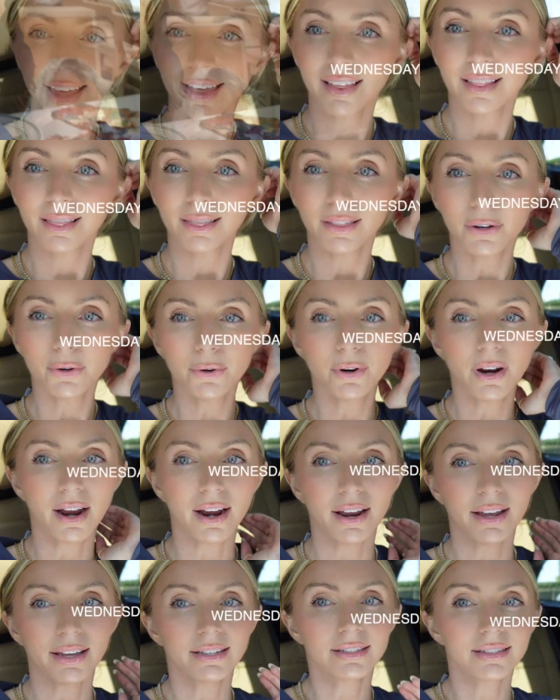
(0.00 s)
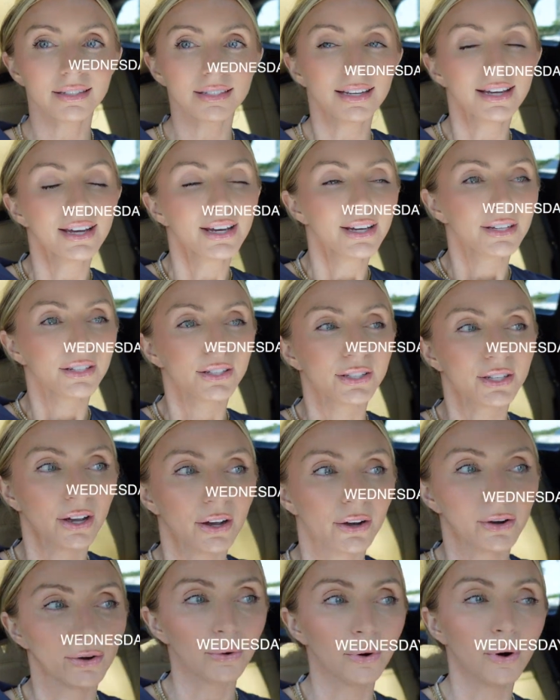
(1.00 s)
Hello, guys.
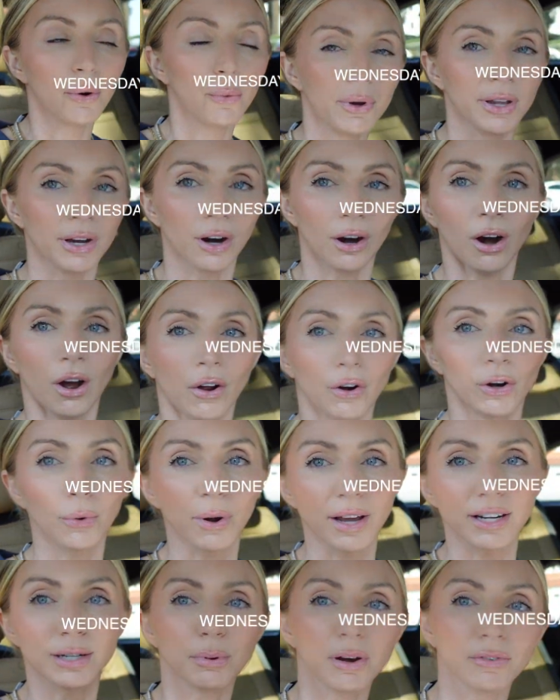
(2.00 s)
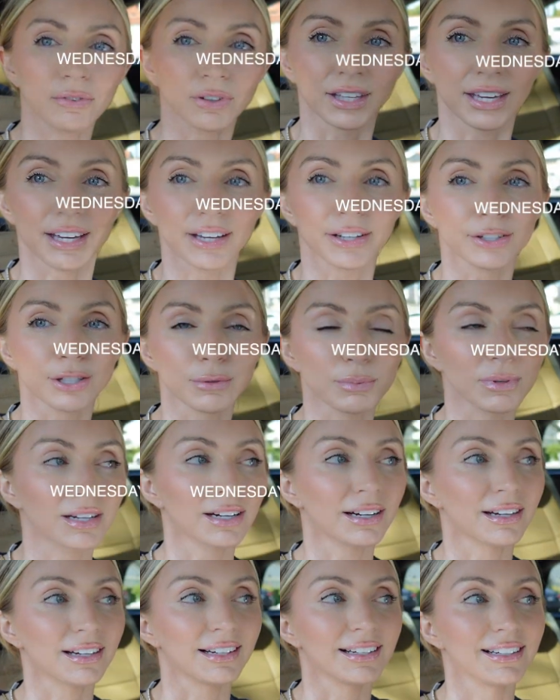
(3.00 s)
So we are on our way to Beverly Hills
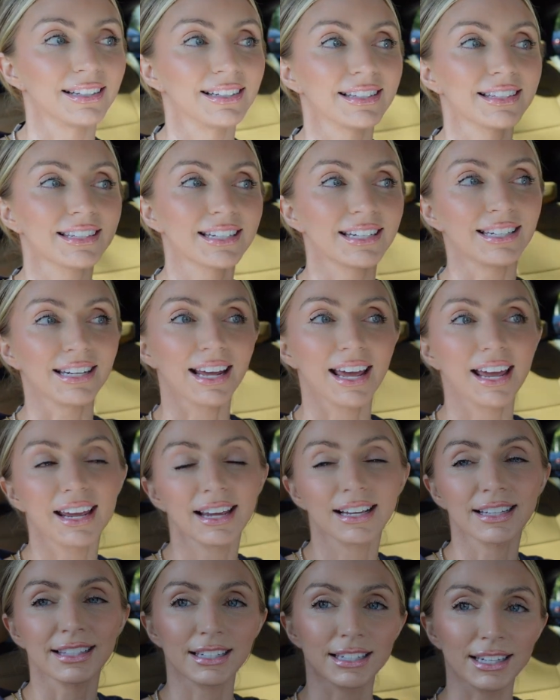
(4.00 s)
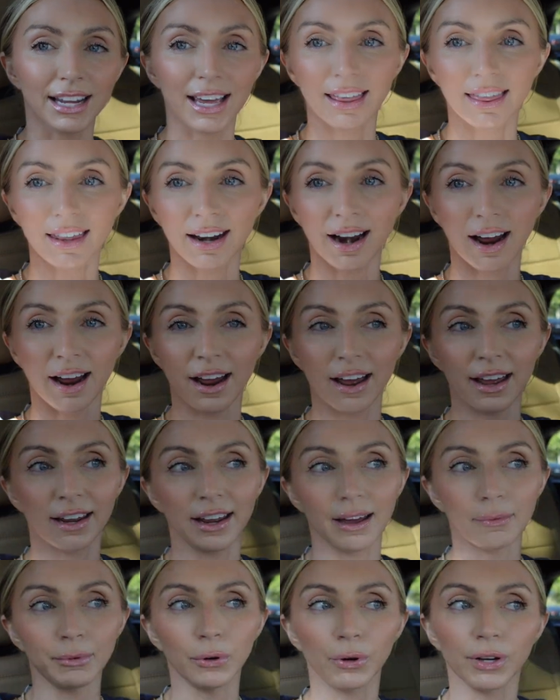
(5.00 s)
because today is the day that I
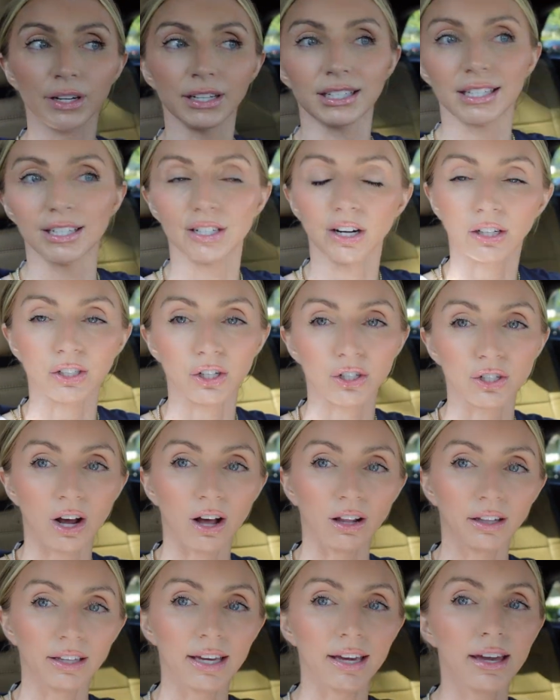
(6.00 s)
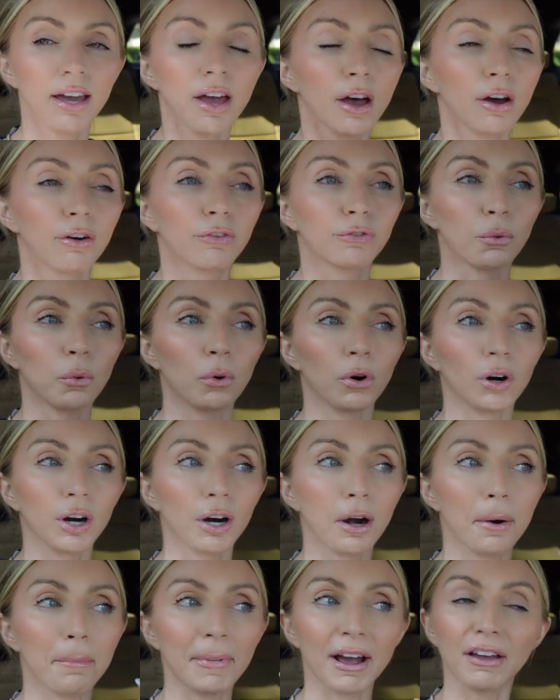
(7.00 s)
am going to see Dr. Tolly
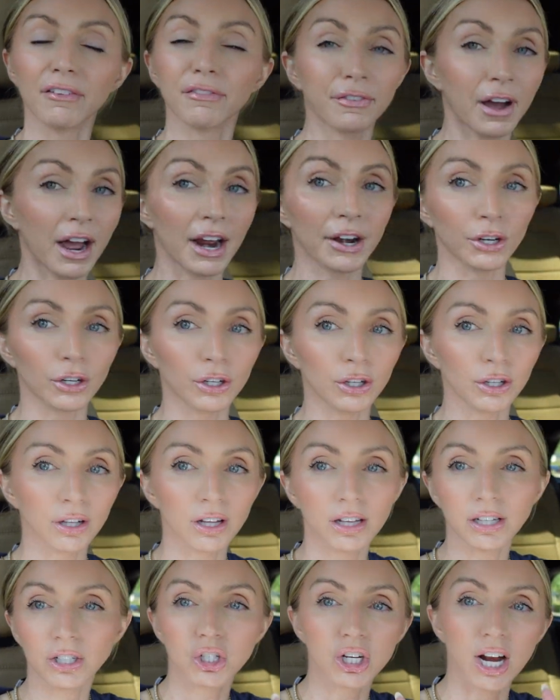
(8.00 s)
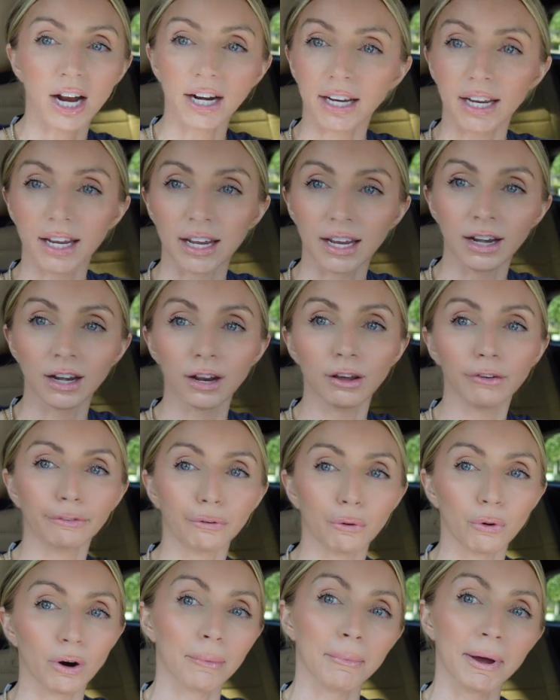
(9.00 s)
for my final check-in
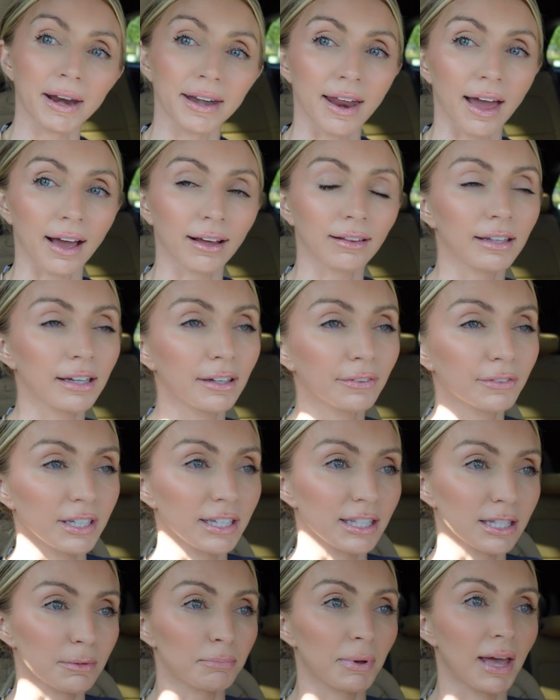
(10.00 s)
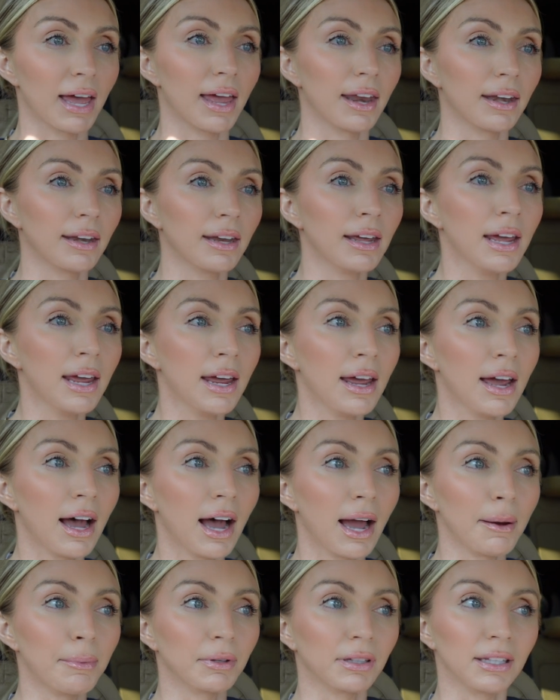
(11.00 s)
for my neck lift. It's been,
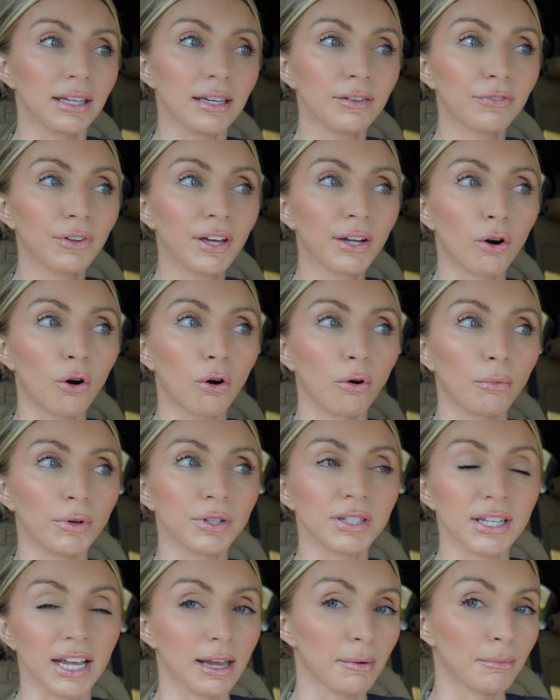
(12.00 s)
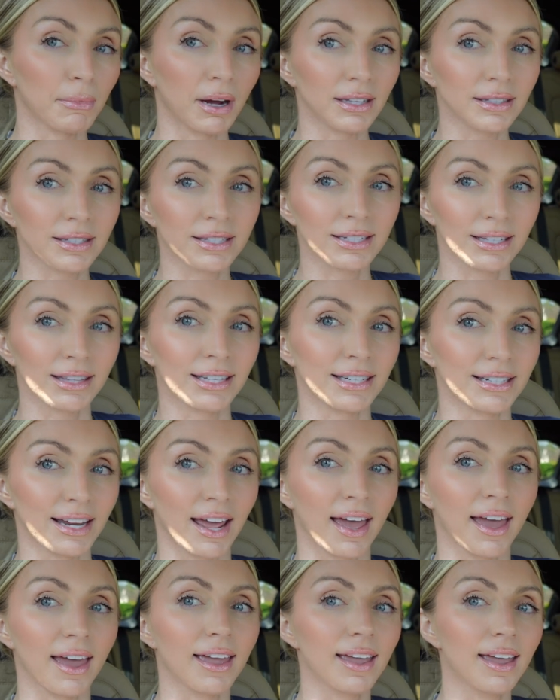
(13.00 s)
I believe, like almost 8 months to the
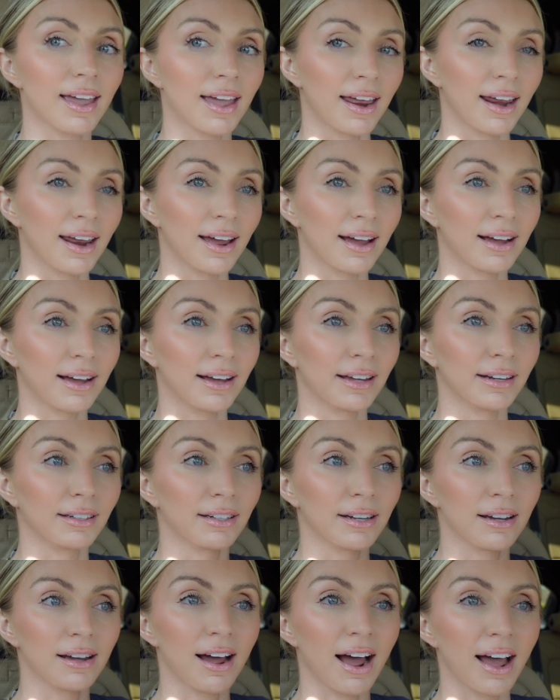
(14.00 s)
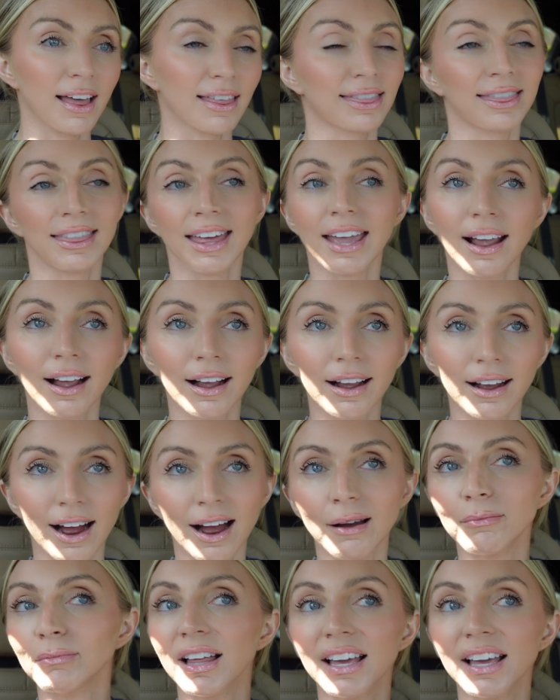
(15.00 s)
day, and I think I'm